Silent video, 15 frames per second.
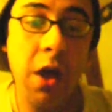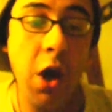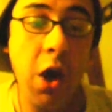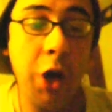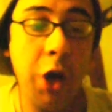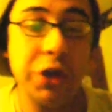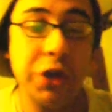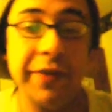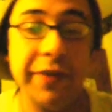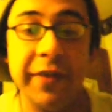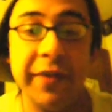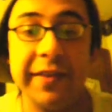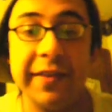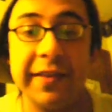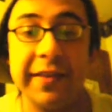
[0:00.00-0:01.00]
oh, you should have done
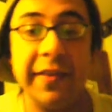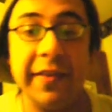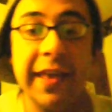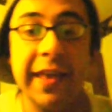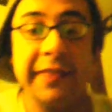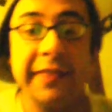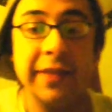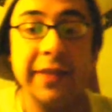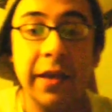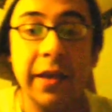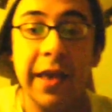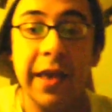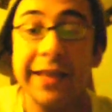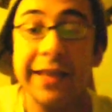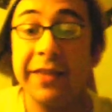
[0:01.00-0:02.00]
this, this, and this,
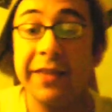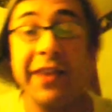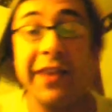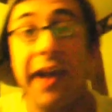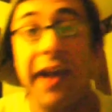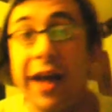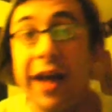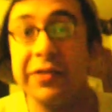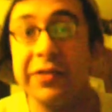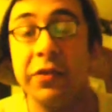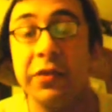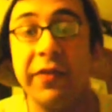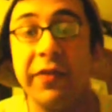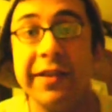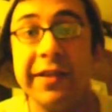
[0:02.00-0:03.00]
instead of getting hostile
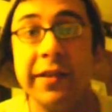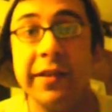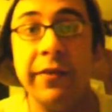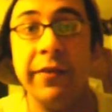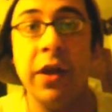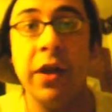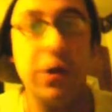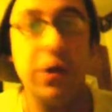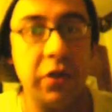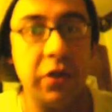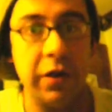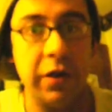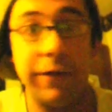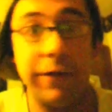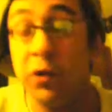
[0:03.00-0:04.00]
defensive,
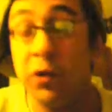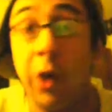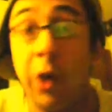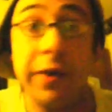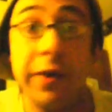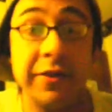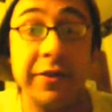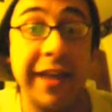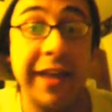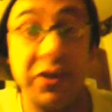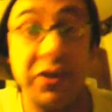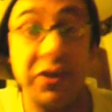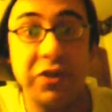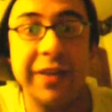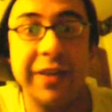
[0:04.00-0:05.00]
if you don't understand,
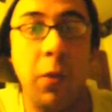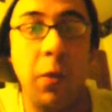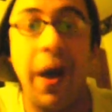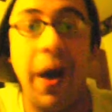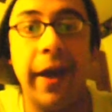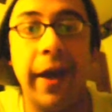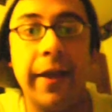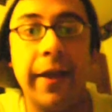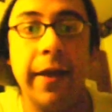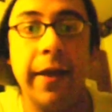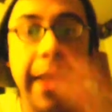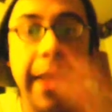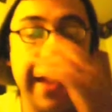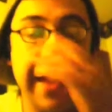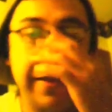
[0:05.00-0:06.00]
you should say why.
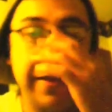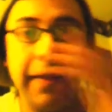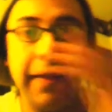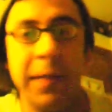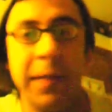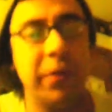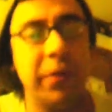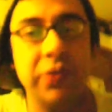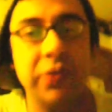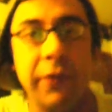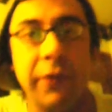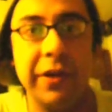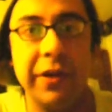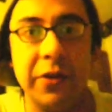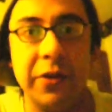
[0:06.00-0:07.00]
And a lot of people are so
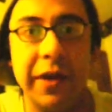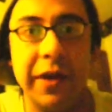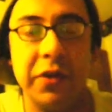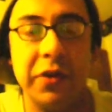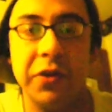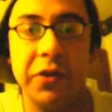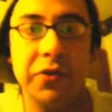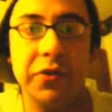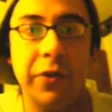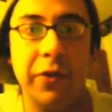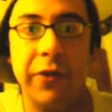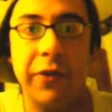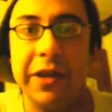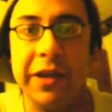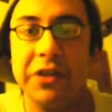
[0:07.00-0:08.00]
afraid to do that in Yu-Gi-Oh! They're so
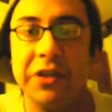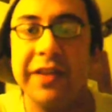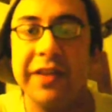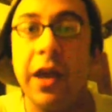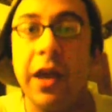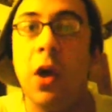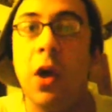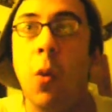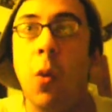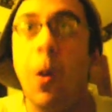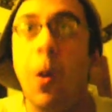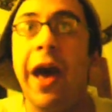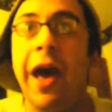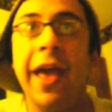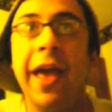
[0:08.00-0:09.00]
afraid to just say
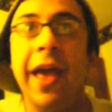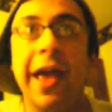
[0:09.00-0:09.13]
why.